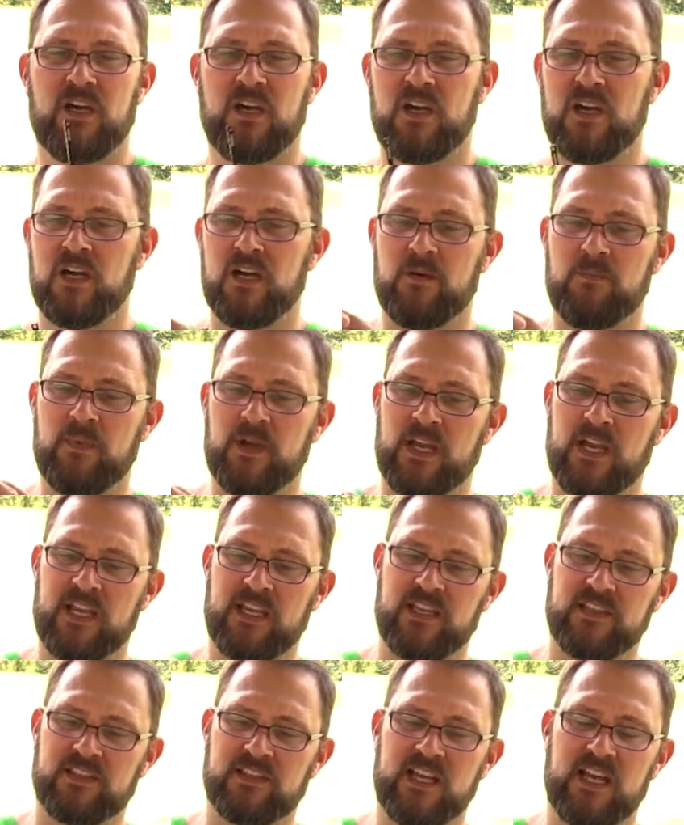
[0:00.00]
I
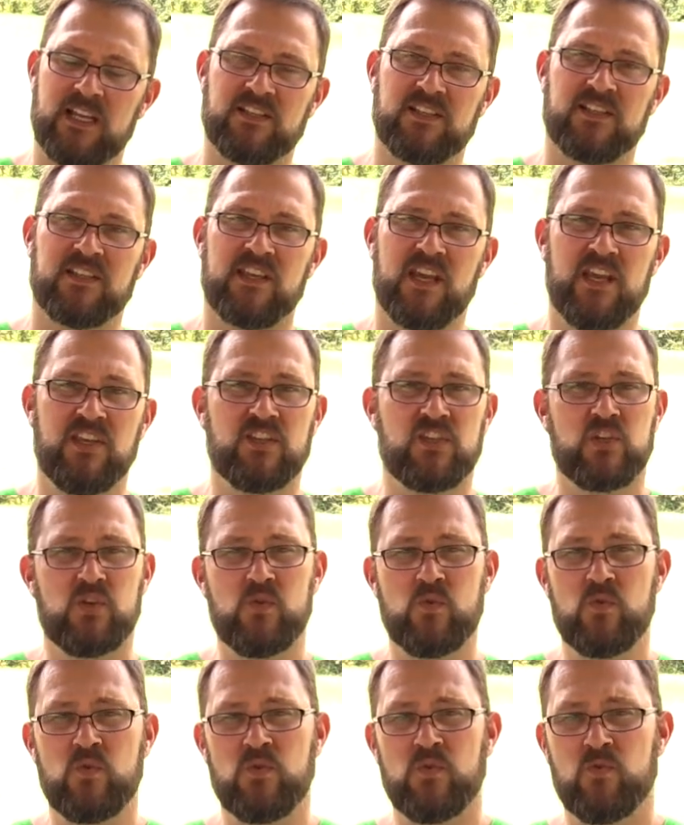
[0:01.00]
guess that's in case
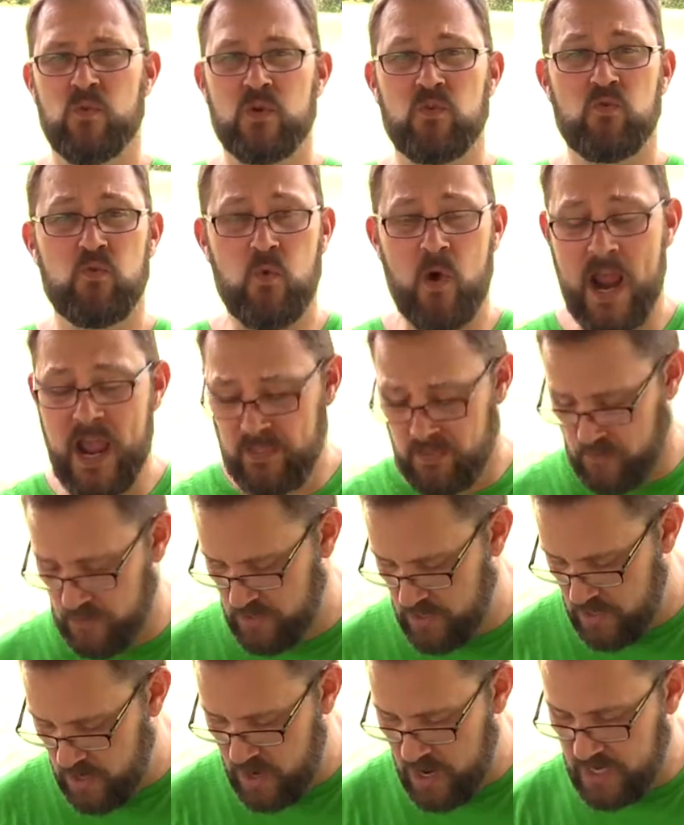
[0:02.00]
you would rather
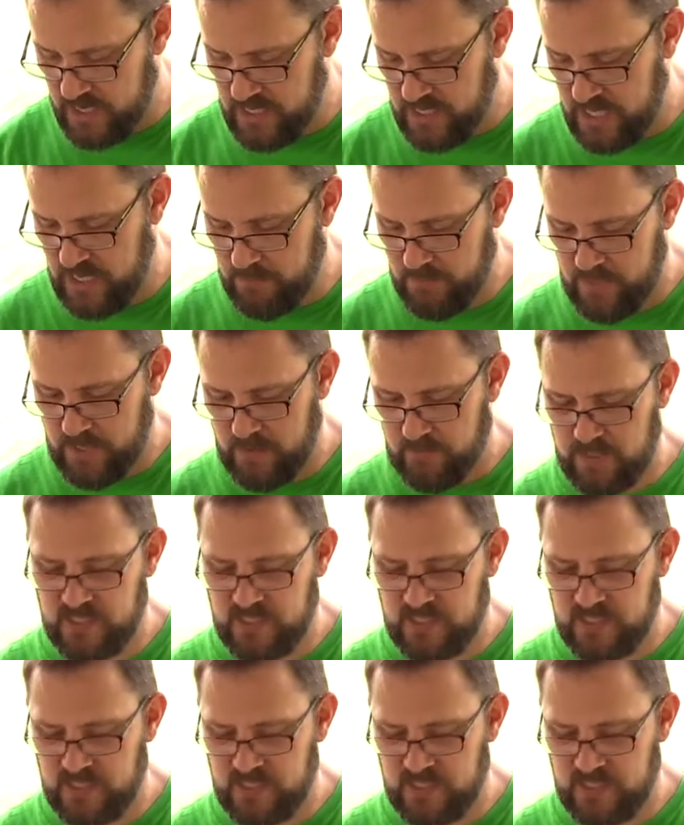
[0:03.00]
not keep them.